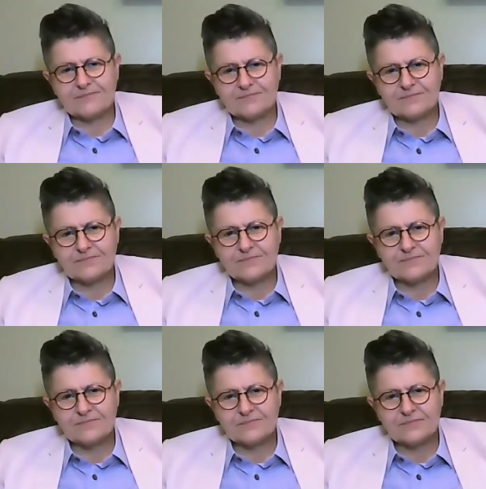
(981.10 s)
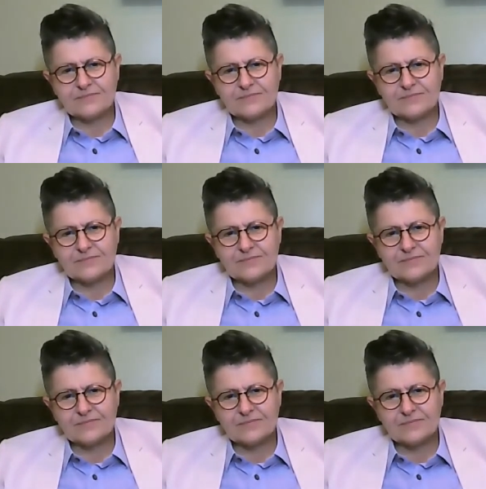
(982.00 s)

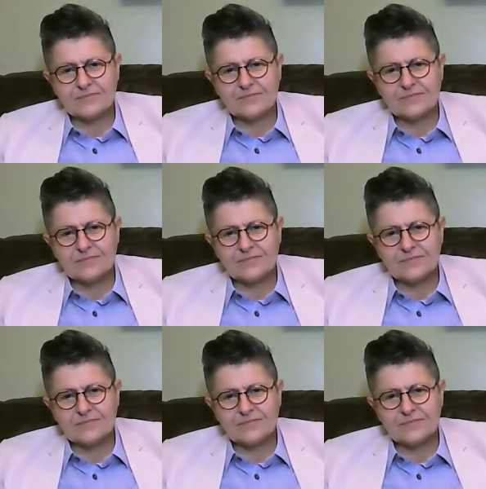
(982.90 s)
Nobody speaks.